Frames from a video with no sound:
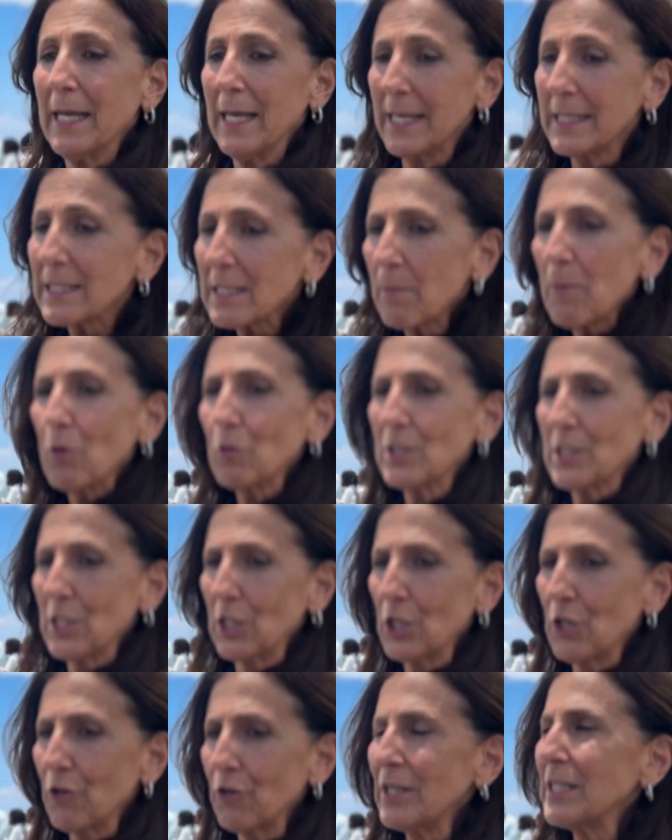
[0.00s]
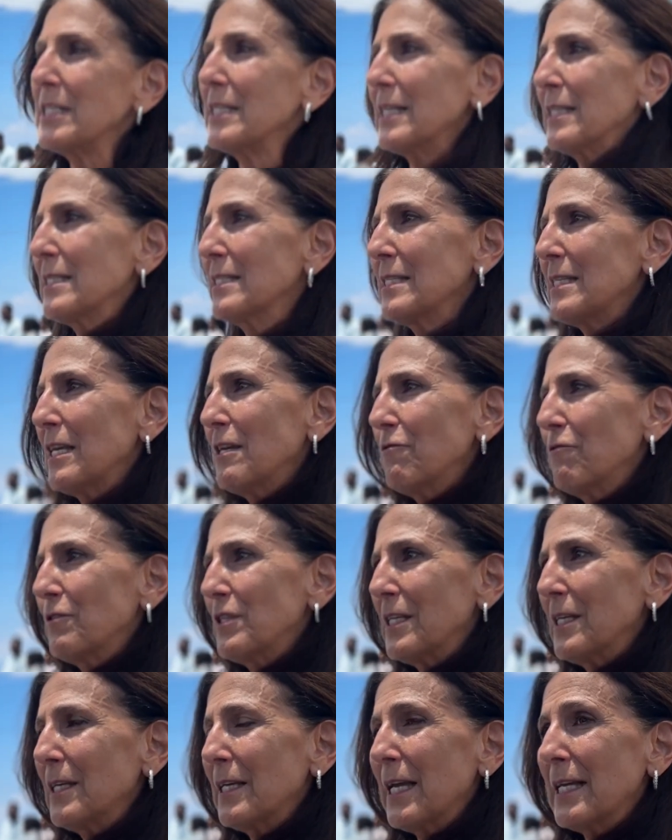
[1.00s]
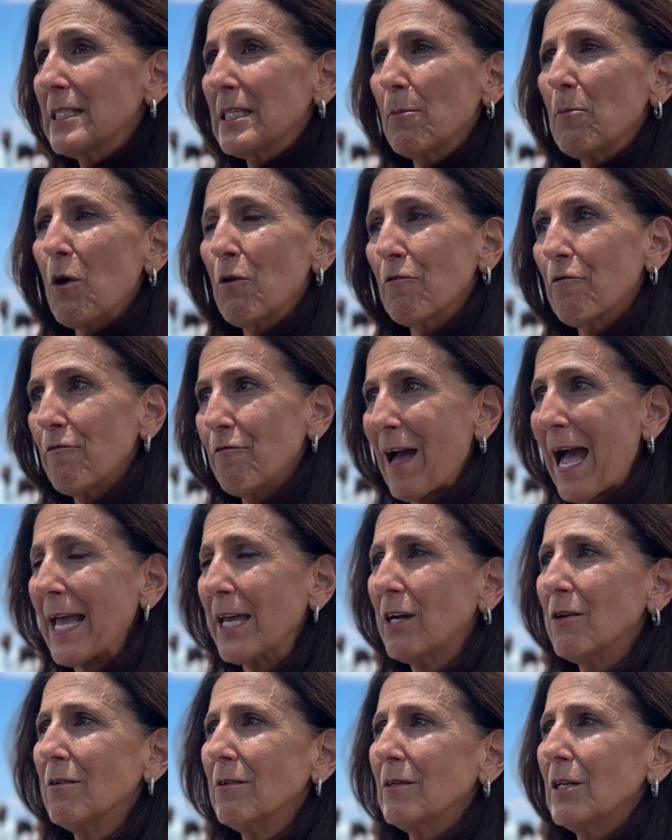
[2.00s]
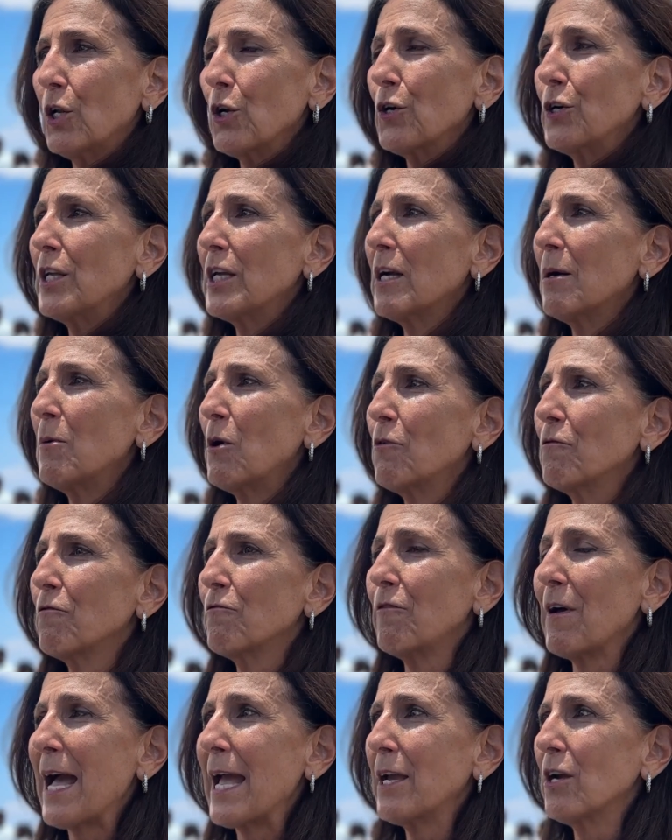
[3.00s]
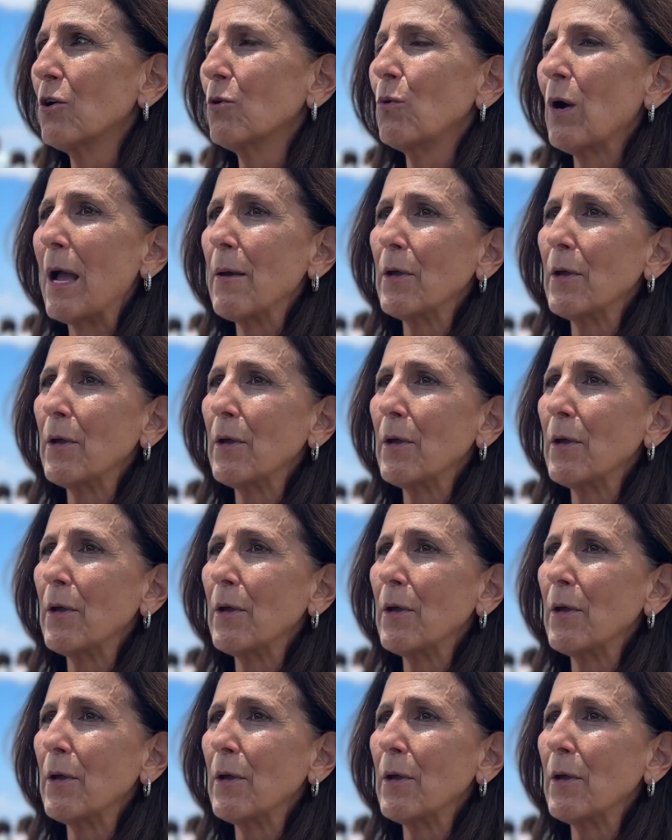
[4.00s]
It's about security and safety. It's about fire, learning about fire.